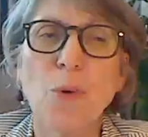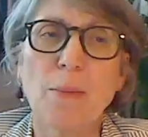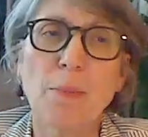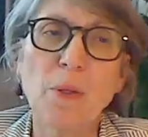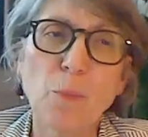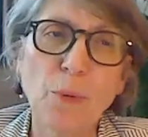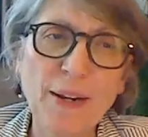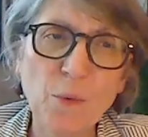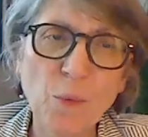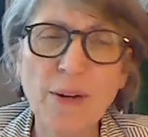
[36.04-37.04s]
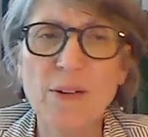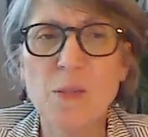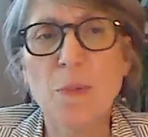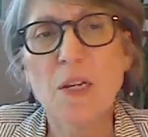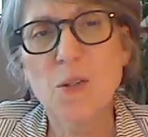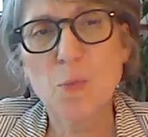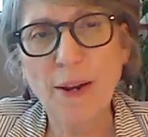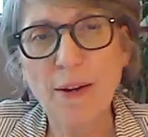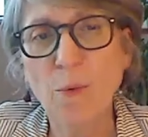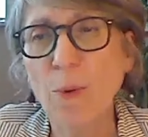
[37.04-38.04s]
want to build brand awareness because
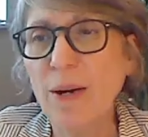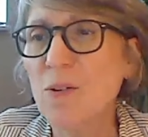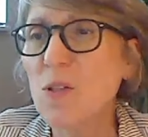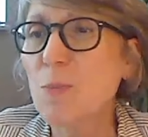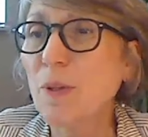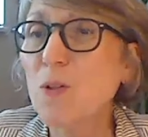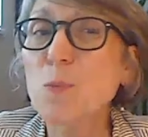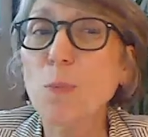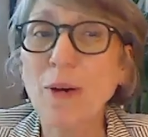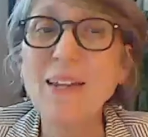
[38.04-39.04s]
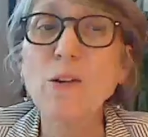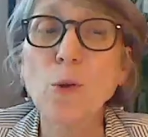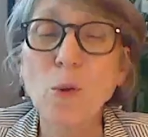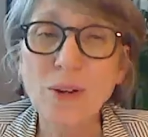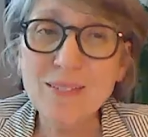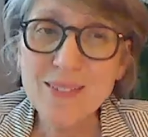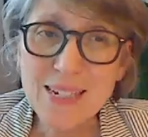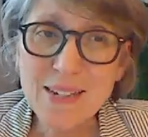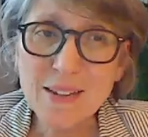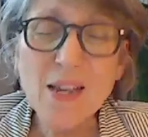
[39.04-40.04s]
brand awareness builds brand
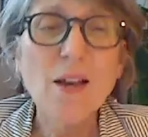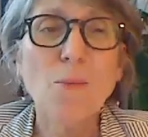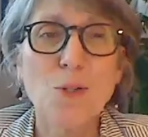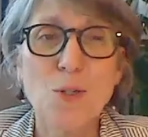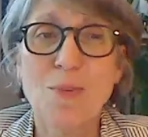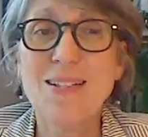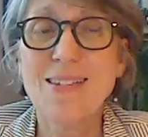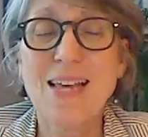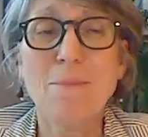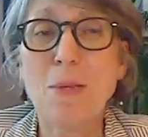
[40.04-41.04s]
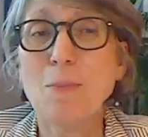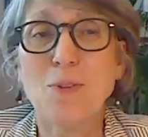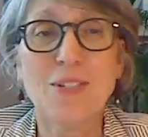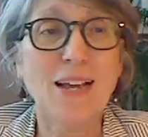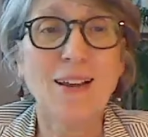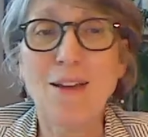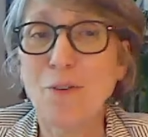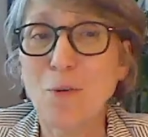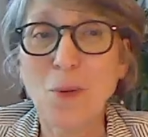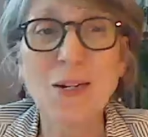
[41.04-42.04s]
loyalty, which means that people tell
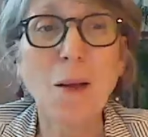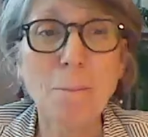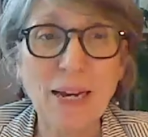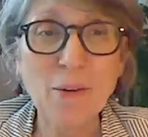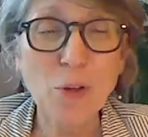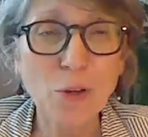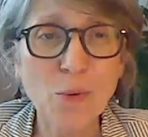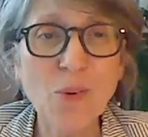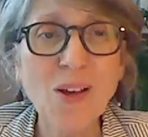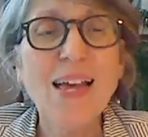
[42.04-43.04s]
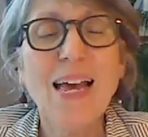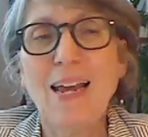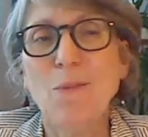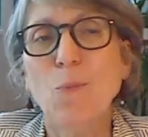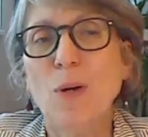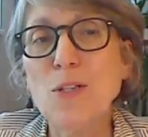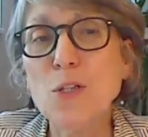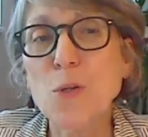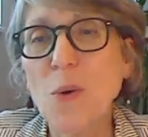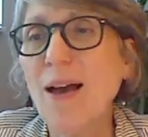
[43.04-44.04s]
everyone about you. And
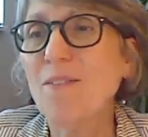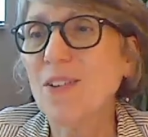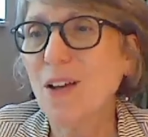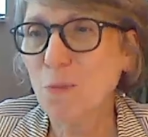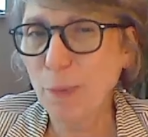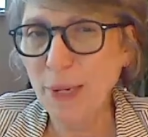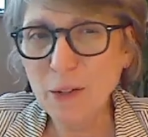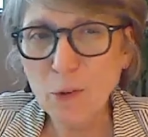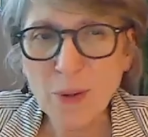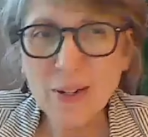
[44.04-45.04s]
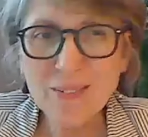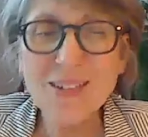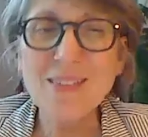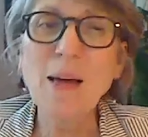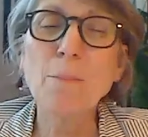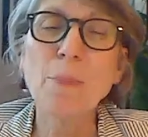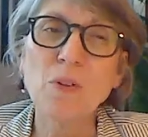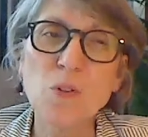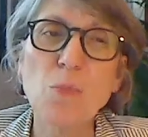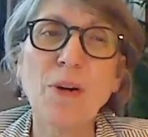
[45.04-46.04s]
once you have enough brand loyalty, that
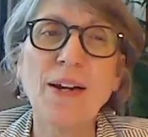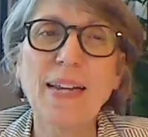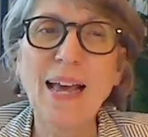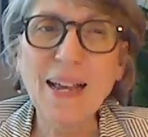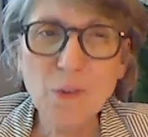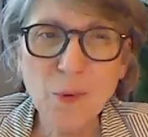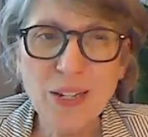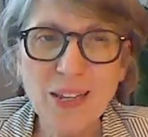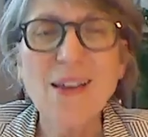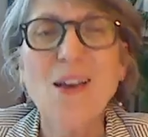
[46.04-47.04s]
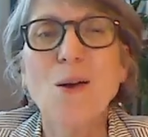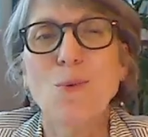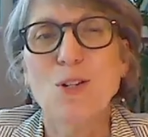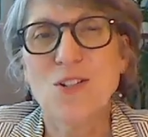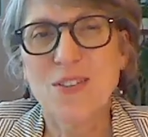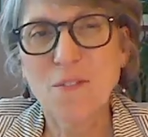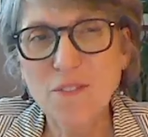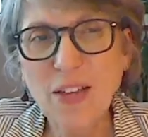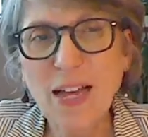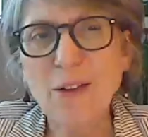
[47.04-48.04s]
builds brand equity, which is the
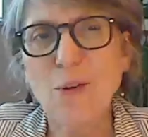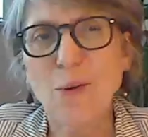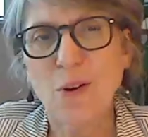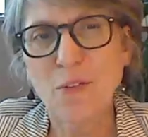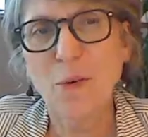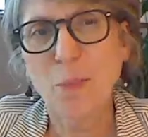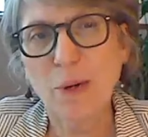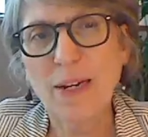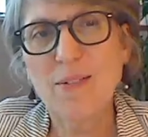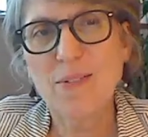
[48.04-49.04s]
value of your brand.